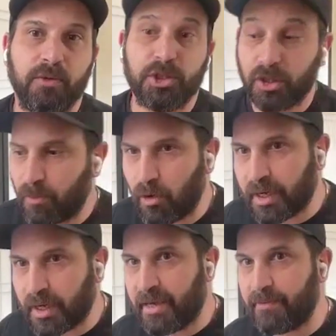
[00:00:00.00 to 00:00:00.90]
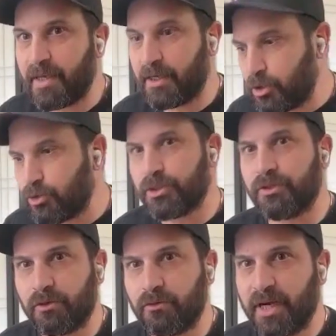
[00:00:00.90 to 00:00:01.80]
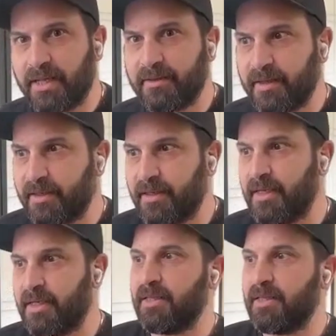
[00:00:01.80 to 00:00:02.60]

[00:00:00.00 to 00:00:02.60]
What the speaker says: which are more gaming users oriented,